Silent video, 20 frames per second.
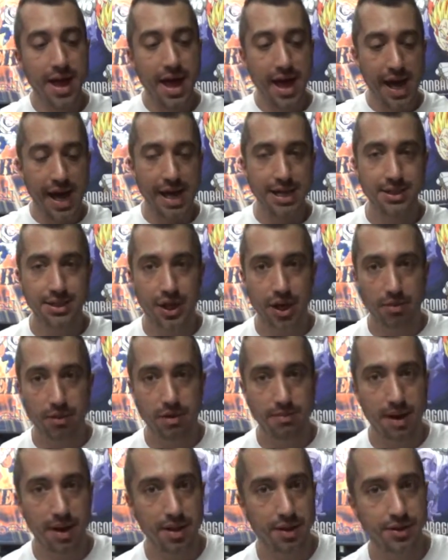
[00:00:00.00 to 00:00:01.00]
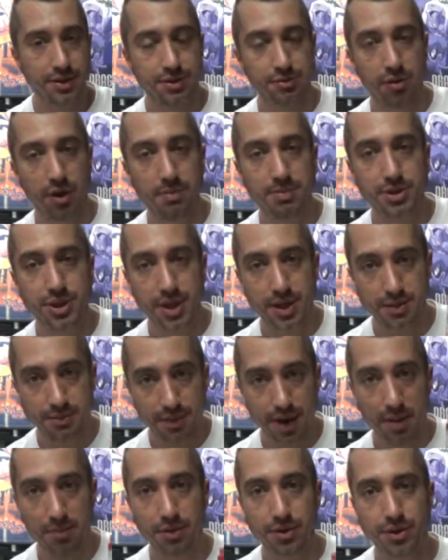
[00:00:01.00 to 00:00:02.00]
as you can read by the description,
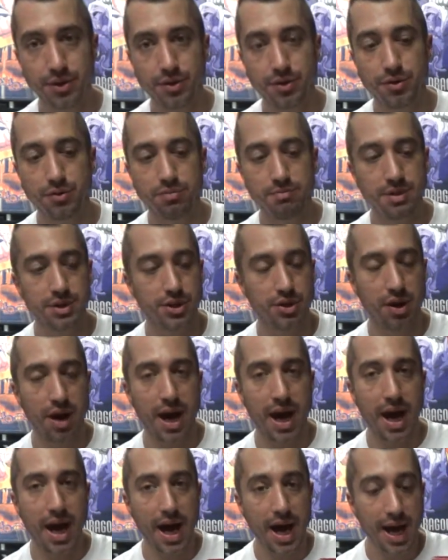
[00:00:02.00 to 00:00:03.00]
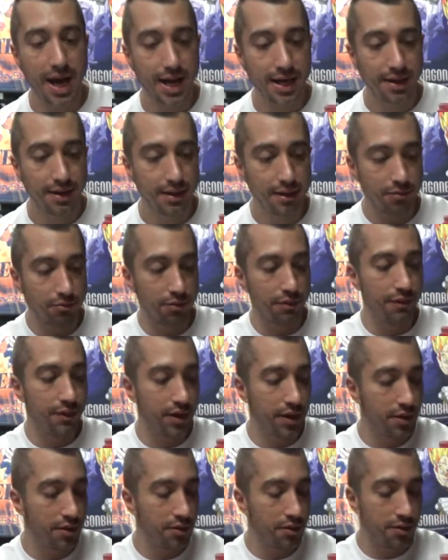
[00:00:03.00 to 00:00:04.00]
I'm going to do Mr. Hyde
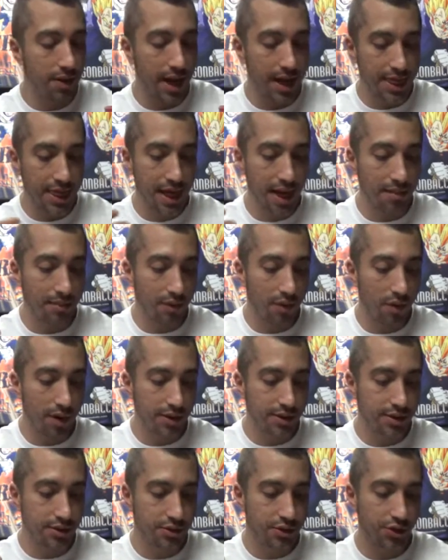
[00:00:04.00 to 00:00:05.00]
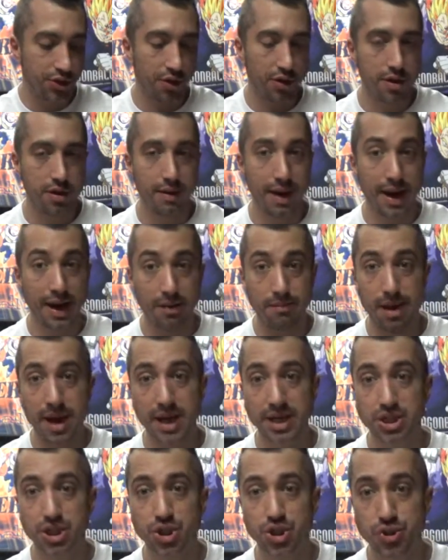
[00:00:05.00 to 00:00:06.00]
review, and then I'm going to show you how to
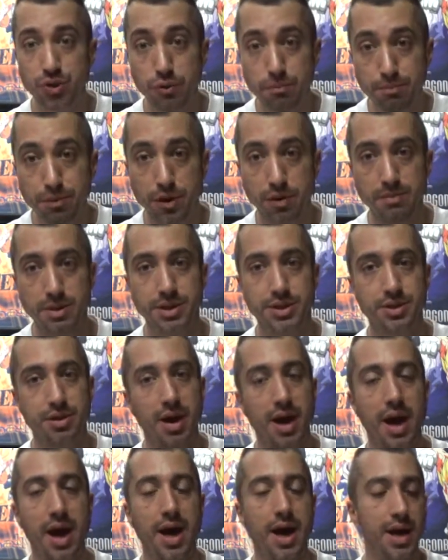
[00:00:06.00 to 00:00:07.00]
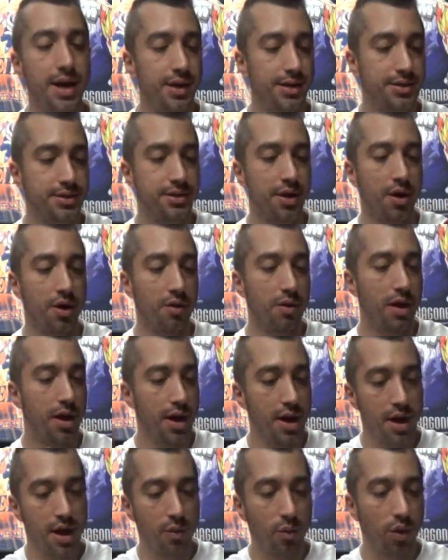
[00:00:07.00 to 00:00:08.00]
make Super Mr. Hyde. So
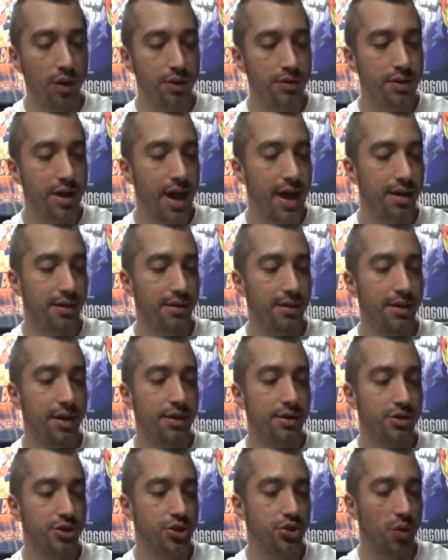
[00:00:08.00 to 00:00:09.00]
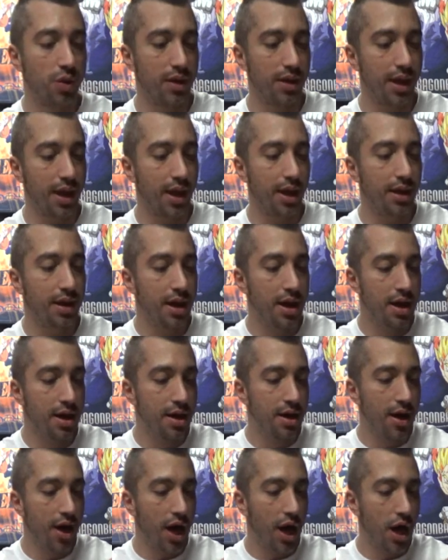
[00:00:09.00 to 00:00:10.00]
we'll do that shortly.
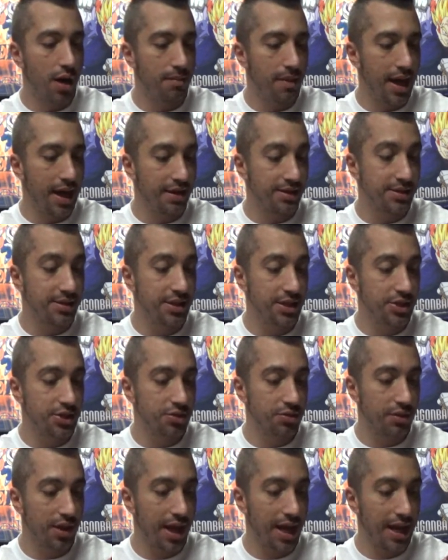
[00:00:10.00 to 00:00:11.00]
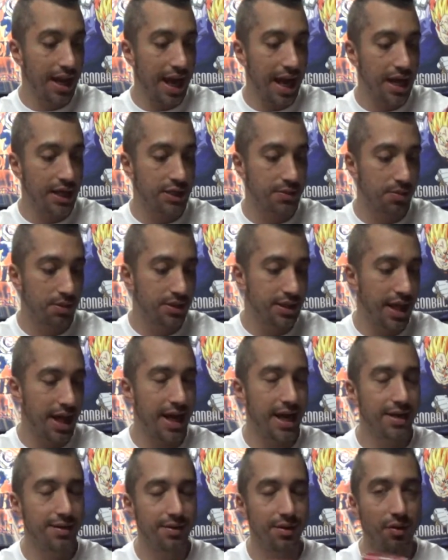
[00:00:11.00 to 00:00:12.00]
L-citrulate,
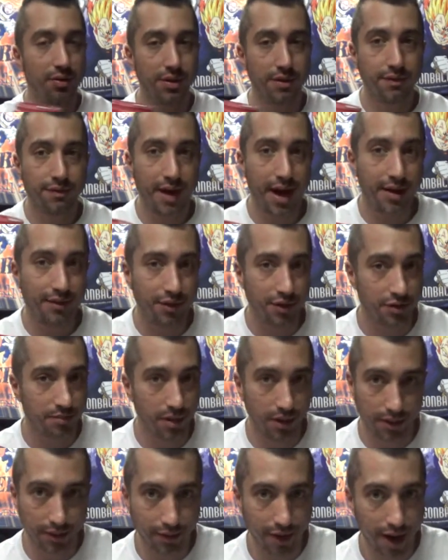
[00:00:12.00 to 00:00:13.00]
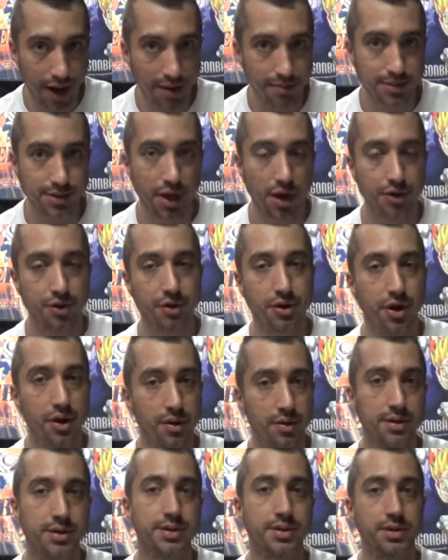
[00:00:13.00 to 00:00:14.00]
aspartate, only 500 milligrams,
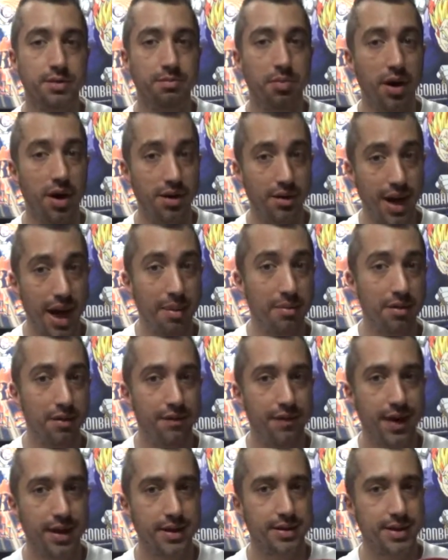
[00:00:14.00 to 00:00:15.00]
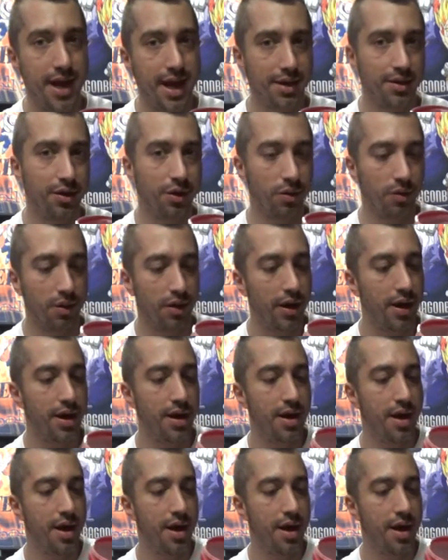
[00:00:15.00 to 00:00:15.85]
underdosed, but I'm going to fix that, don't worry.